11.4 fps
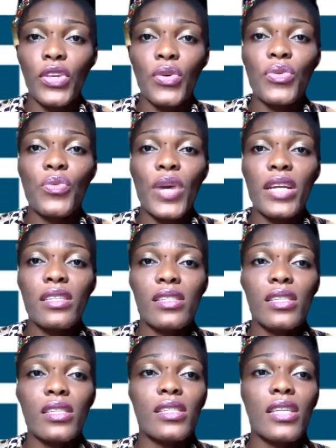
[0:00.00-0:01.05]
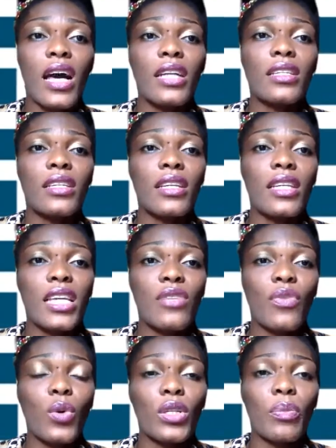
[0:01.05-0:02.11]
He raised this and the need
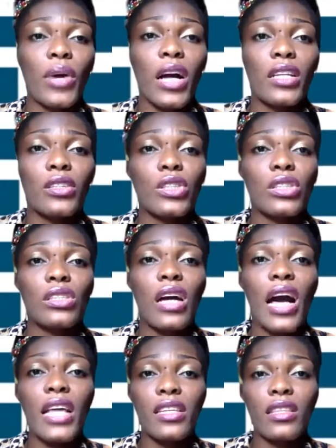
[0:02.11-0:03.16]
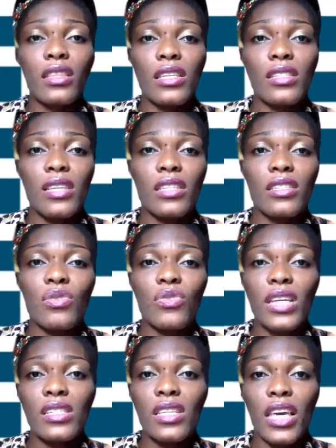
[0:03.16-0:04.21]
for the panels to urgently start
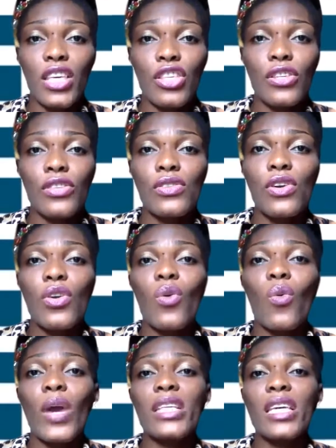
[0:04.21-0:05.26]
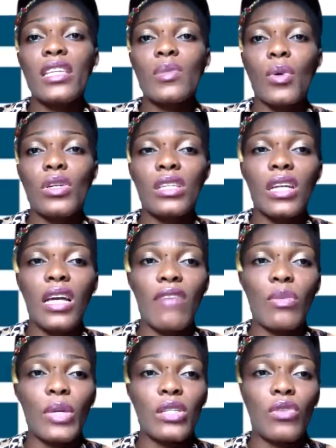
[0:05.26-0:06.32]
investigations when he spoke to the
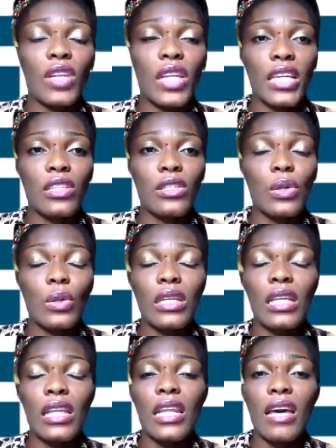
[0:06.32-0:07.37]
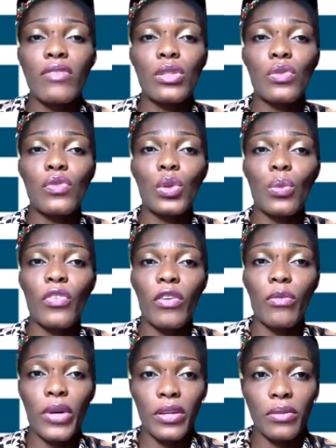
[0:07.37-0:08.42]
government of Lagos on 11th of November.